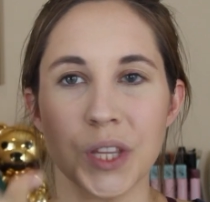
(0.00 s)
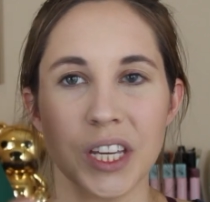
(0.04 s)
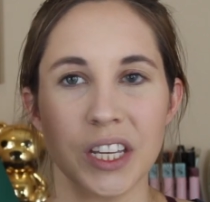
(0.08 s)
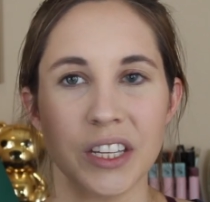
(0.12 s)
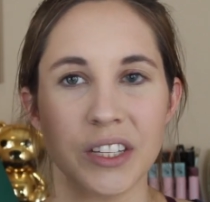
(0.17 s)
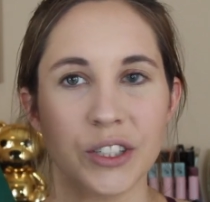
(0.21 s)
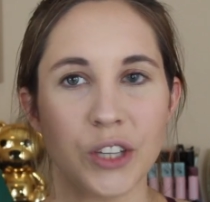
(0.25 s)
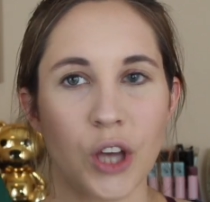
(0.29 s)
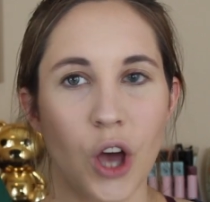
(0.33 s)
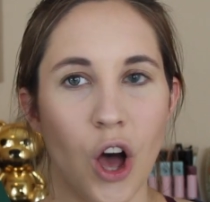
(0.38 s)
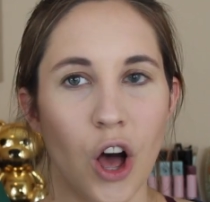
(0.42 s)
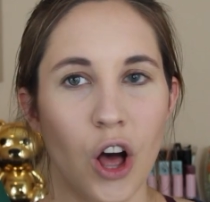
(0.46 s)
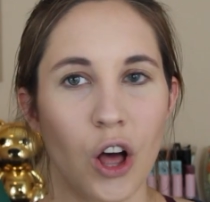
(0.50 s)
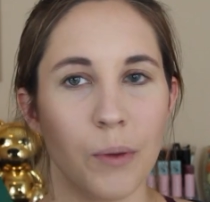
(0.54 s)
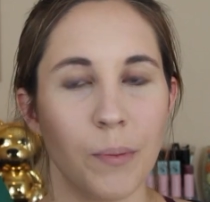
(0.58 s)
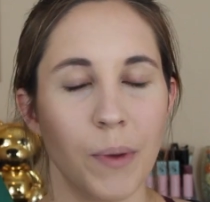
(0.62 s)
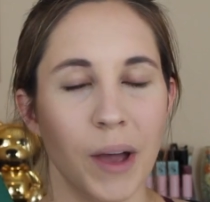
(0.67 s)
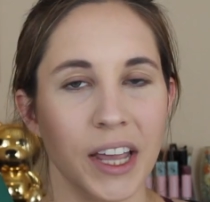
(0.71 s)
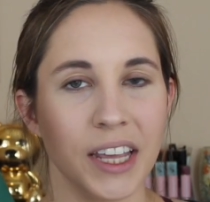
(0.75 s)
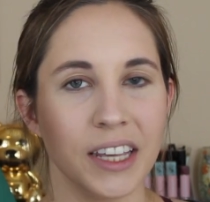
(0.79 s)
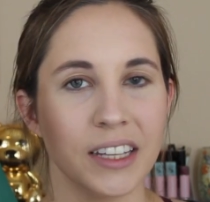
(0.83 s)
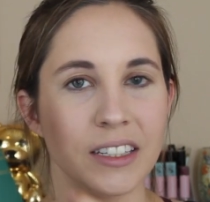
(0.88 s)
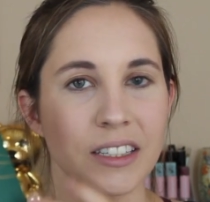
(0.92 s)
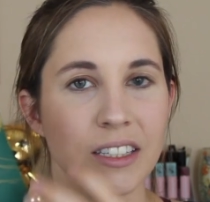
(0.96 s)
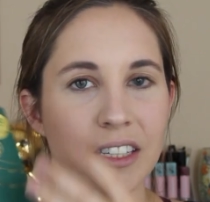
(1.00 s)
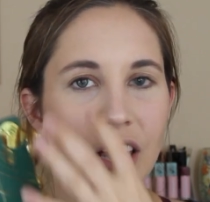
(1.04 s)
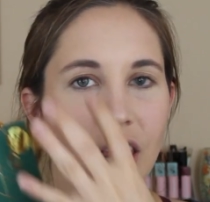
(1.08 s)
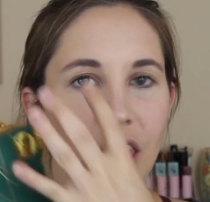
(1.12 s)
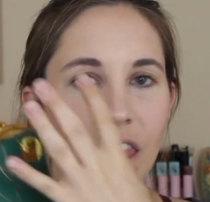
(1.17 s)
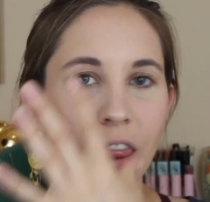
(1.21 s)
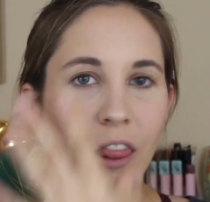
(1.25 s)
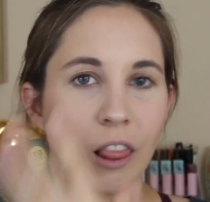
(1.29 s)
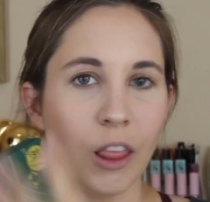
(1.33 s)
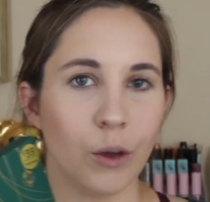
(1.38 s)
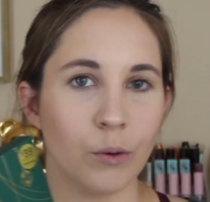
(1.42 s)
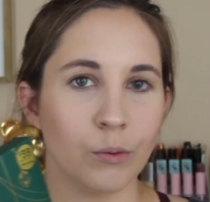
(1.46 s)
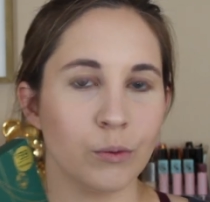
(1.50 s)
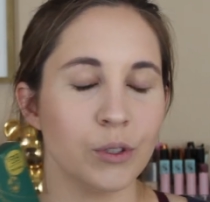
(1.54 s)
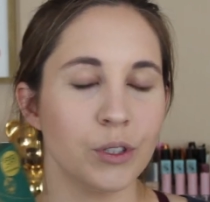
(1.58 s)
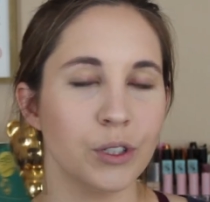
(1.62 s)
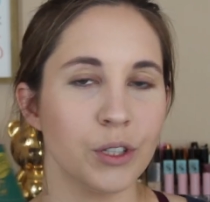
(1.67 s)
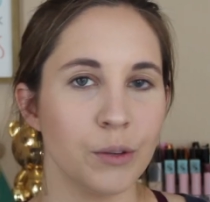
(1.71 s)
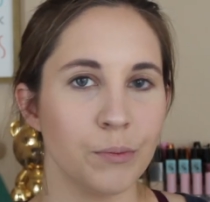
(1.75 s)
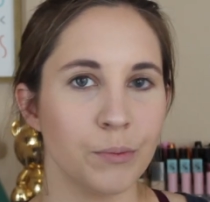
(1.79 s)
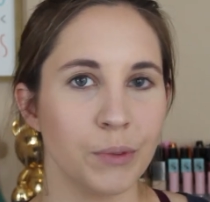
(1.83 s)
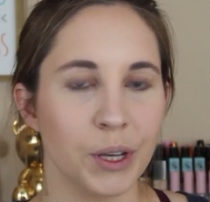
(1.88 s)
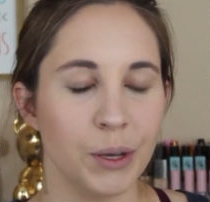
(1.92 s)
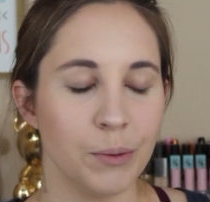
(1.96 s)
this all by its
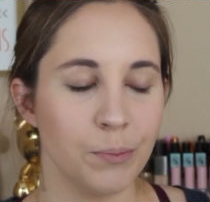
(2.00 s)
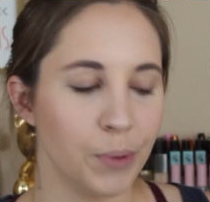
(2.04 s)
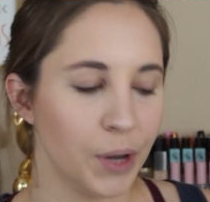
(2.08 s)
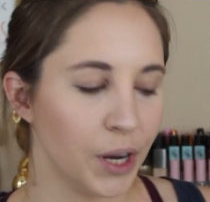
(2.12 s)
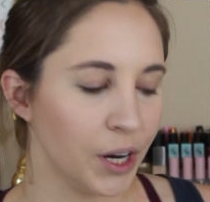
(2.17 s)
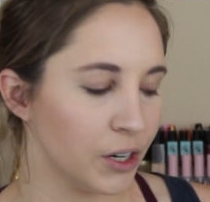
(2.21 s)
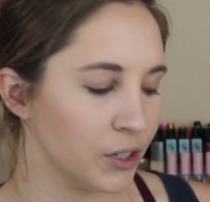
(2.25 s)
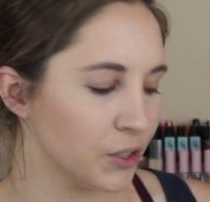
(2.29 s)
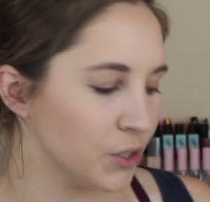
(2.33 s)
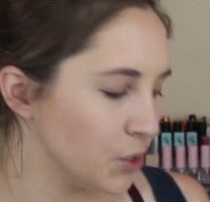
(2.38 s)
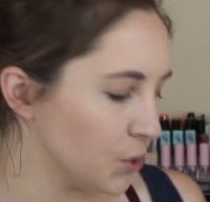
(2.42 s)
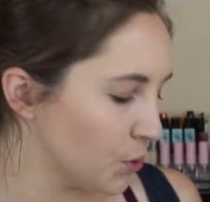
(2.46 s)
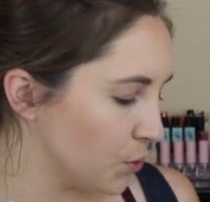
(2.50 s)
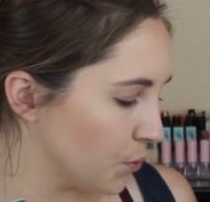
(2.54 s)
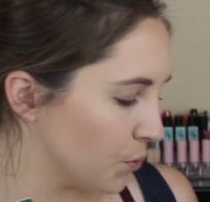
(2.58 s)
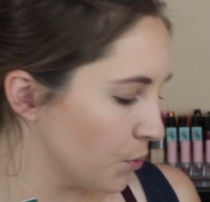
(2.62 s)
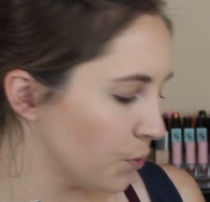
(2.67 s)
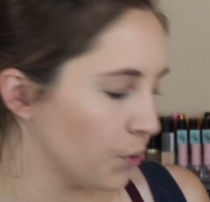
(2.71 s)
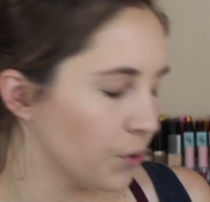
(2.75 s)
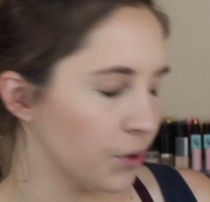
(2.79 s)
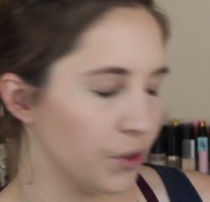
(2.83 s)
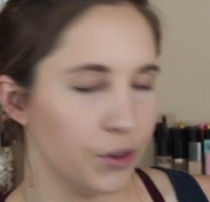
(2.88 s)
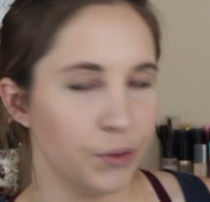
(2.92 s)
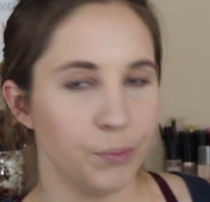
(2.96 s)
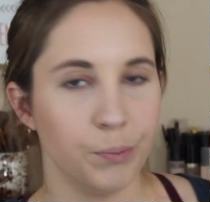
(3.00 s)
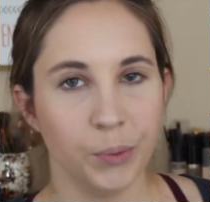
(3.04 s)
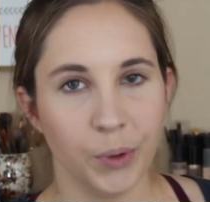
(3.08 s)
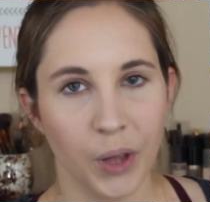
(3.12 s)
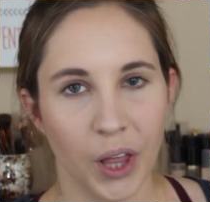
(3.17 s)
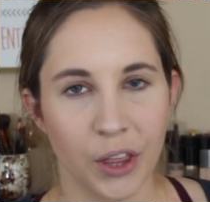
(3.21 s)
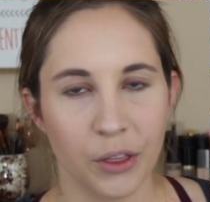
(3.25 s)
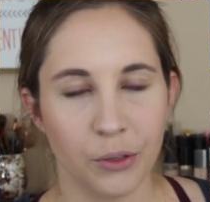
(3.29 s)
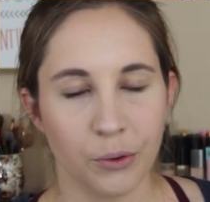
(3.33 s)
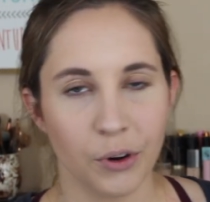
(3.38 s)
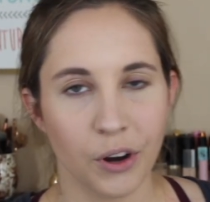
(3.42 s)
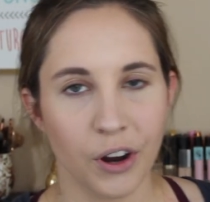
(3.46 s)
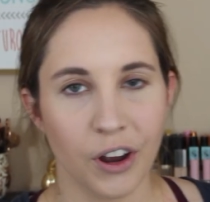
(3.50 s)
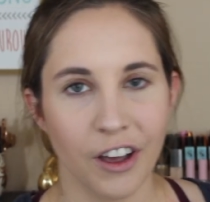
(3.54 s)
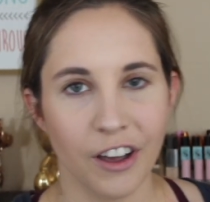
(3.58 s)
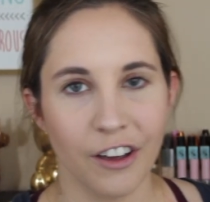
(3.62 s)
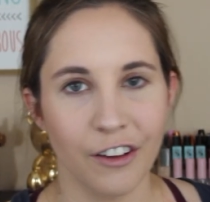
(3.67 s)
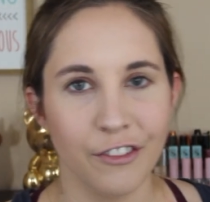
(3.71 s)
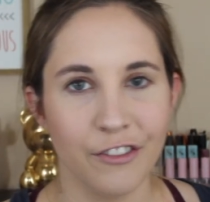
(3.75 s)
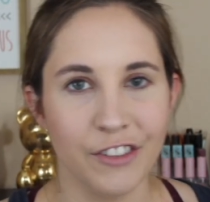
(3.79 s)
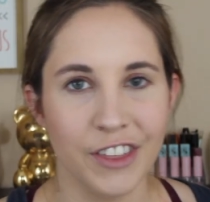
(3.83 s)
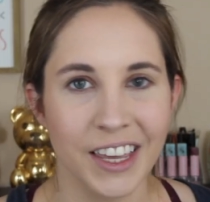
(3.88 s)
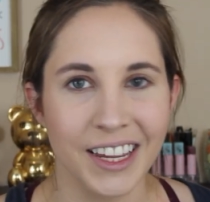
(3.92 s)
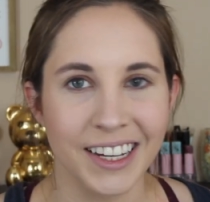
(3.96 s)
lonesome compared to the plethora
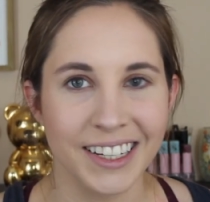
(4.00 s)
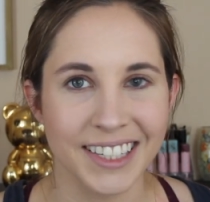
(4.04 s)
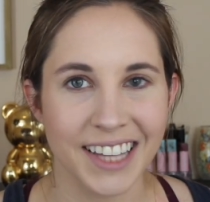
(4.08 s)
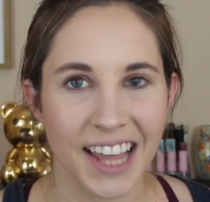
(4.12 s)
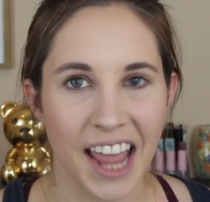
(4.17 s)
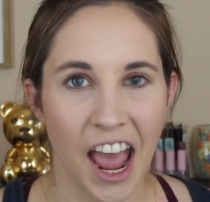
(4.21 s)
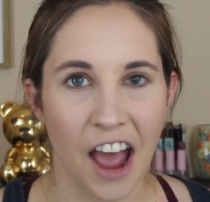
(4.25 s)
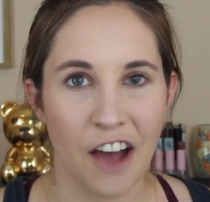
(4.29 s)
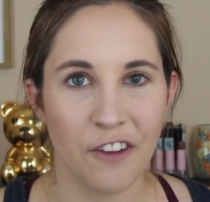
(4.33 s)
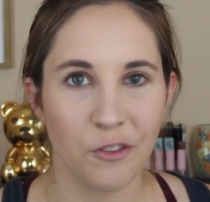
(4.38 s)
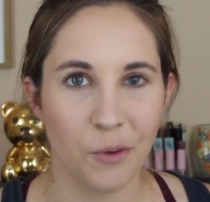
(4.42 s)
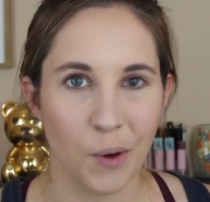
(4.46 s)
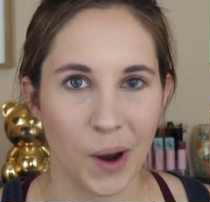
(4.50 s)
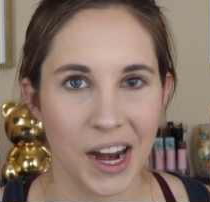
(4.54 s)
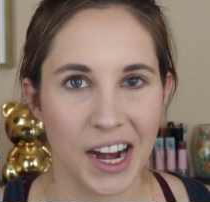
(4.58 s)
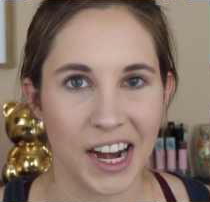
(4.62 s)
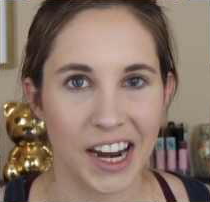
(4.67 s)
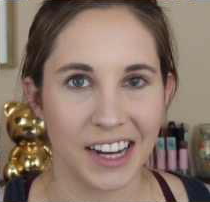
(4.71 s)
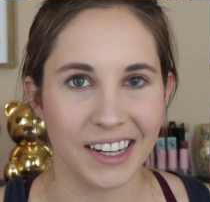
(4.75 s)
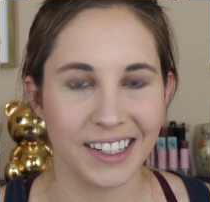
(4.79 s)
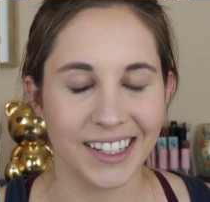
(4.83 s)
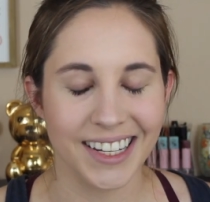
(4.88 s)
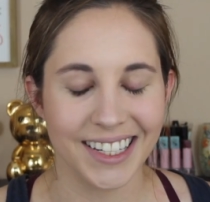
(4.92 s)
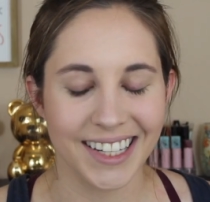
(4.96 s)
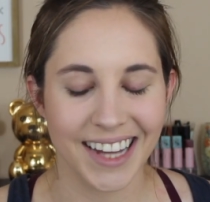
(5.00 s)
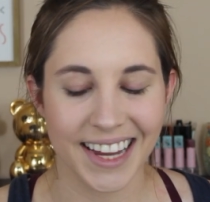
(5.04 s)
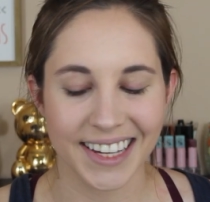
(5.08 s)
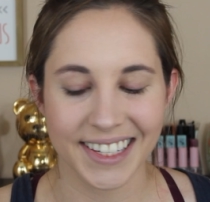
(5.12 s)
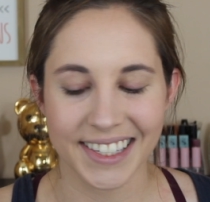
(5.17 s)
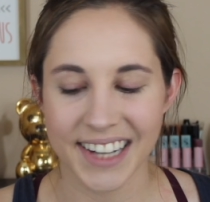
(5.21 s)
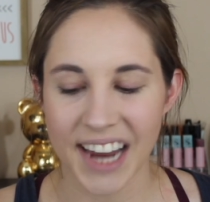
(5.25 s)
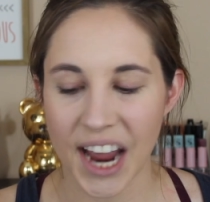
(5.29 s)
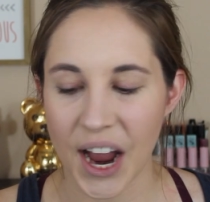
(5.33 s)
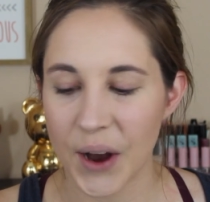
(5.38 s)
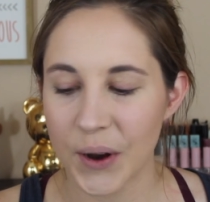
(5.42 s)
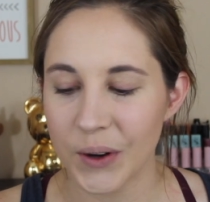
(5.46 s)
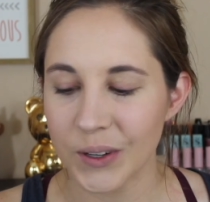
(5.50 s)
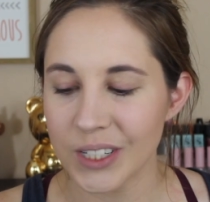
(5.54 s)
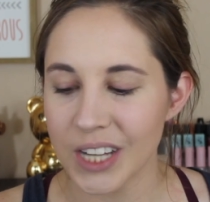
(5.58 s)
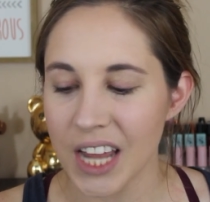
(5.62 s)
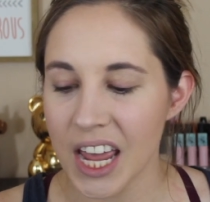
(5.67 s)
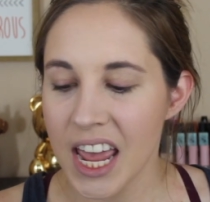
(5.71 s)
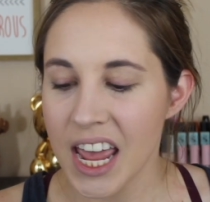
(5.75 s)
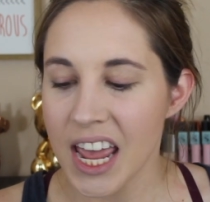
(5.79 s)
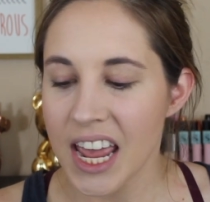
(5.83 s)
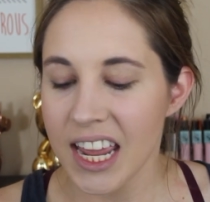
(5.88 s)
of things I have waiting to test out